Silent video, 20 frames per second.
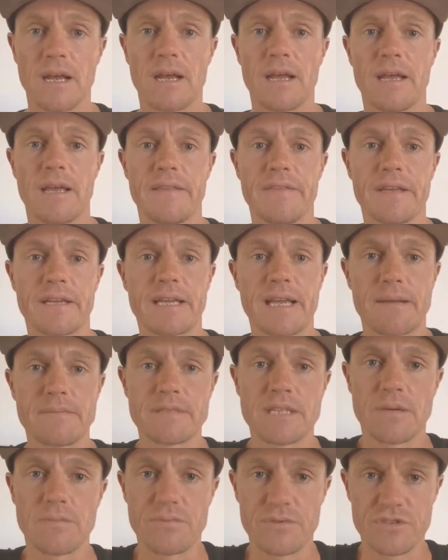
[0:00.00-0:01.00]
And it
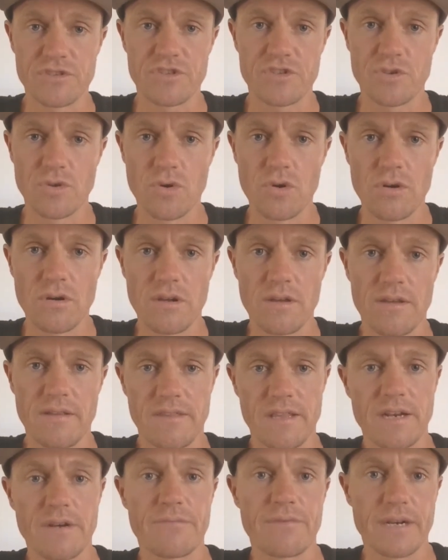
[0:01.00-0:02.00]
comes up with a score
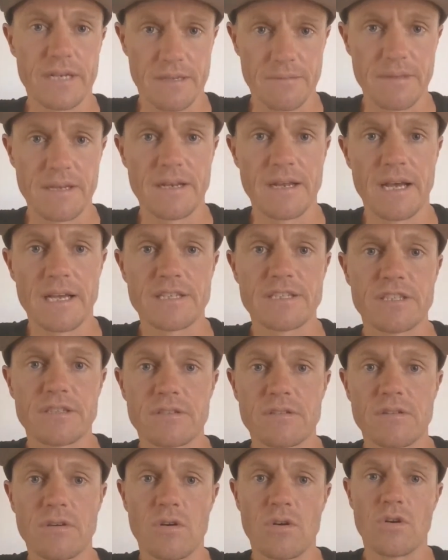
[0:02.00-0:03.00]
and then a
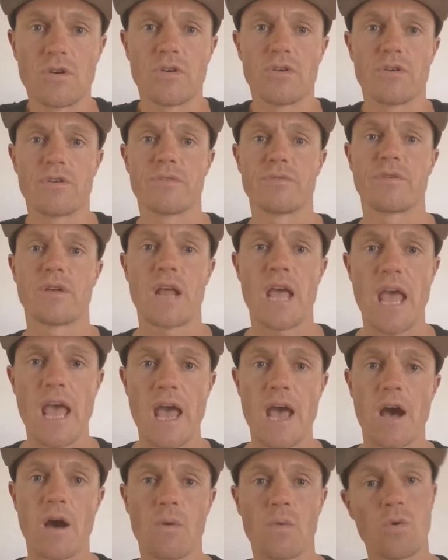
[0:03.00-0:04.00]
recommendation on
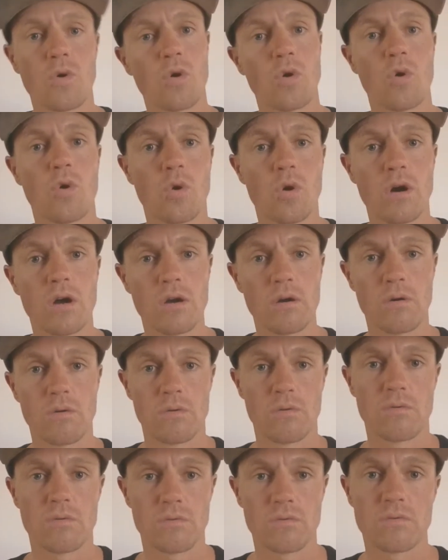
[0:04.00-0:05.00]
how or
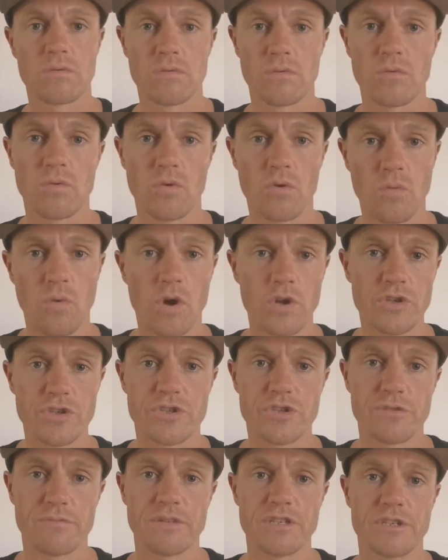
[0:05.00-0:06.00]
what you
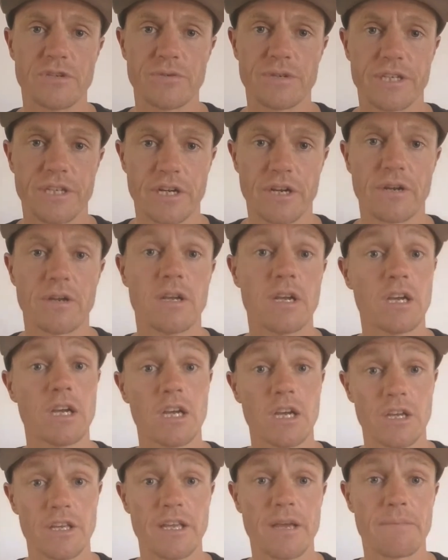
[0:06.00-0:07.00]
should be doing.
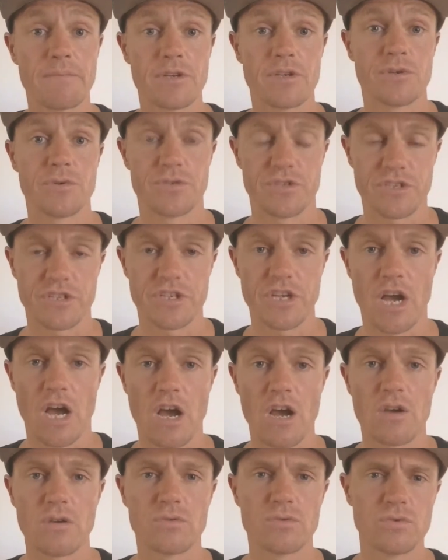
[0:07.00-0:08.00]
Yep, you're good to
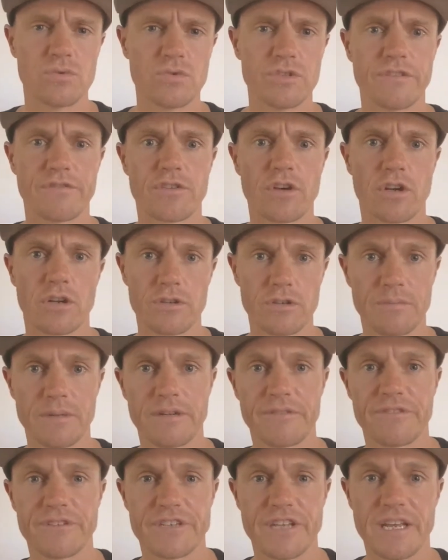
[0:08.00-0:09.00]
go. Oh, you've got a little
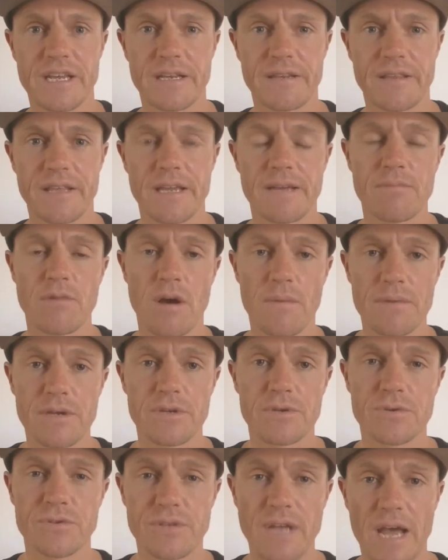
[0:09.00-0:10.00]
bit of fatigue there. Might be
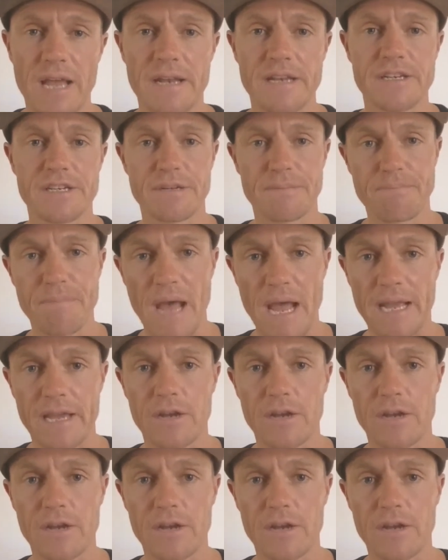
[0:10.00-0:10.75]
a good day to just back it